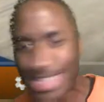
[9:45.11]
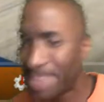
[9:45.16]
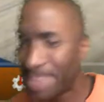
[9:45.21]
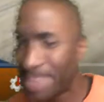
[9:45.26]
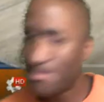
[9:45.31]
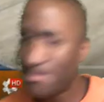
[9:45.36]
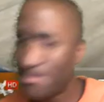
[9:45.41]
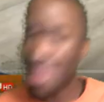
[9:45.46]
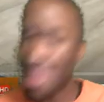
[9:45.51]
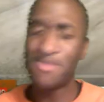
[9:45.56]
It
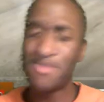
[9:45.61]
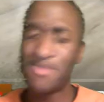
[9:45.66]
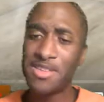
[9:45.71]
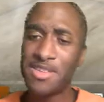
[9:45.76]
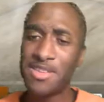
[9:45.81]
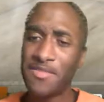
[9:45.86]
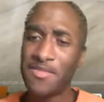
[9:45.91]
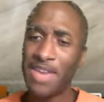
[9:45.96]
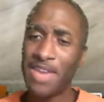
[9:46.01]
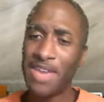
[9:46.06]
may be a
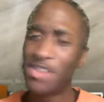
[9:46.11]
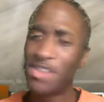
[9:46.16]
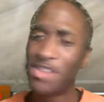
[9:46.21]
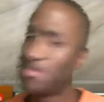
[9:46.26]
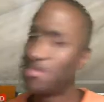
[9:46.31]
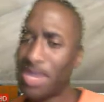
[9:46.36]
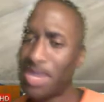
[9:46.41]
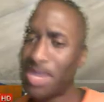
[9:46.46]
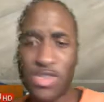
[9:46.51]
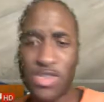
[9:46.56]
foul
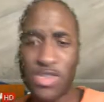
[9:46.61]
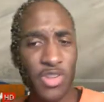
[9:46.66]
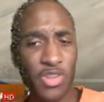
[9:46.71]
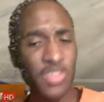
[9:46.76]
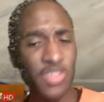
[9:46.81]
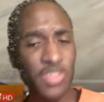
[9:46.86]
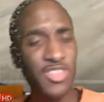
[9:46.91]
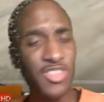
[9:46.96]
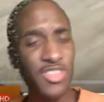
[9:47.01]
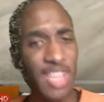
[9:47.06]
depending on
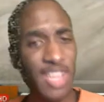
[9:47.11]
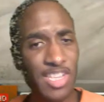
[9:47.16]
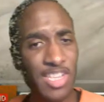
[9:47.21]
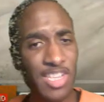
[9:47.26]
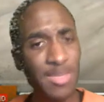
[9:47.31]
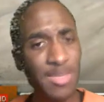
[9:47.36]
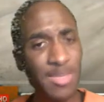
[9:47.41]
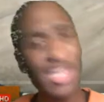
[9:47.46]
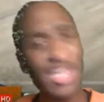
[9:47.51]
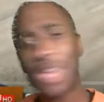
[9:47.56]
your
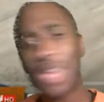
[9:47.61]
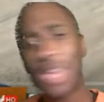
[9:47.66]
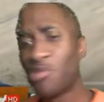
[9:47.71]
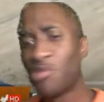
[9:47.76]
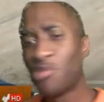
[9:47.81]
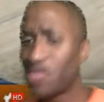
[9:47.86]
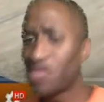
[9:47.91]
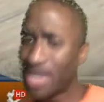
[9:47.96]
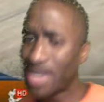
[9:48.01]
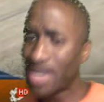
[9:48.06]
judgment, but
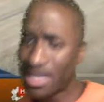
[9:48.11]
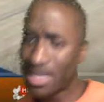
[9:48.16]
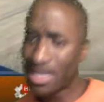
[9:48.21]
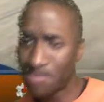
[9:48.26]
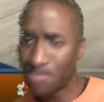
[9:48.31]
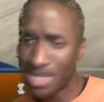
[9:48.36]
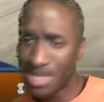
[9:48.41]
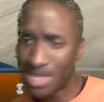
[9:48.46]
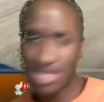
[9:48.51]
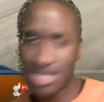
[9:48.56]
we got to
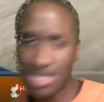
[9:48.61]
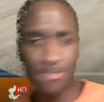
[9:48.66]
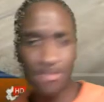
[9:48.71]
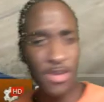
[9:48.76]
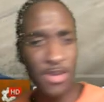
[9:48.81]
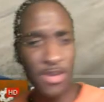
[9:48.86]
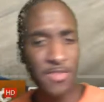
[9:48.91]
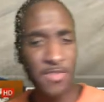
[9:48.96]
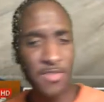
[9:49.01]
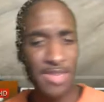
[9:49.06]
be in the
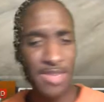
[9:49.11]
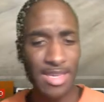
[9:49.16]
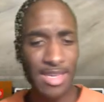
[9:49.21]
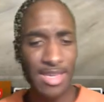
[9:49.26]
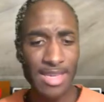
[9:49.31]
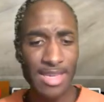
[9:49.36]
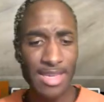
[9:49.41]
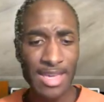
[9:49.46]
perfect